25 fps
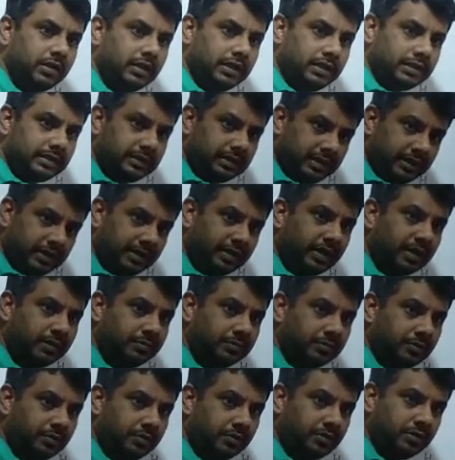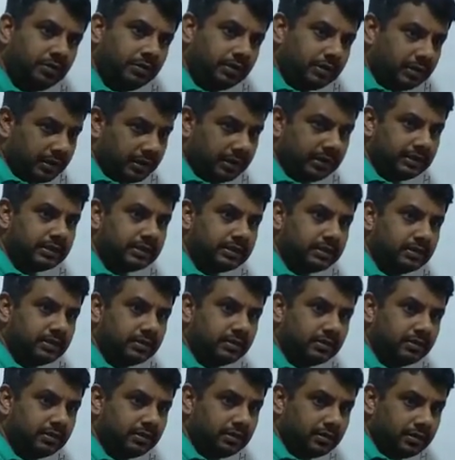Is it a dipole? Yes.
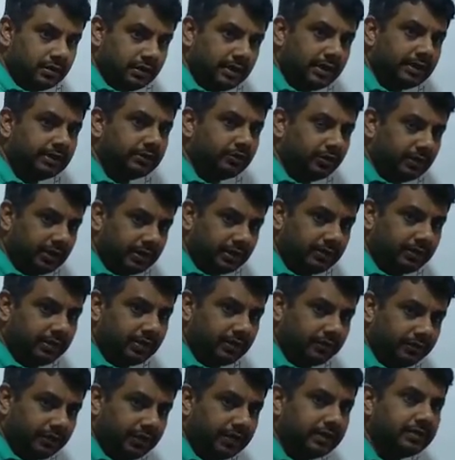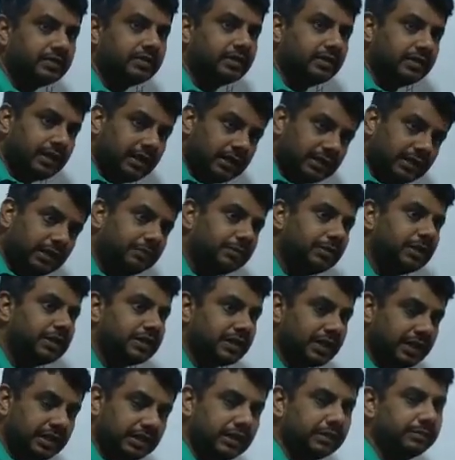Electronegativity difference, delta plus
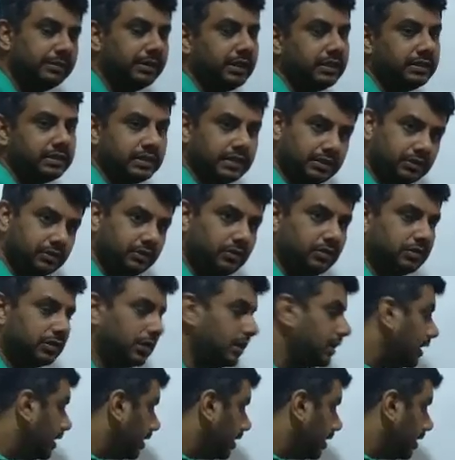delta minus is also.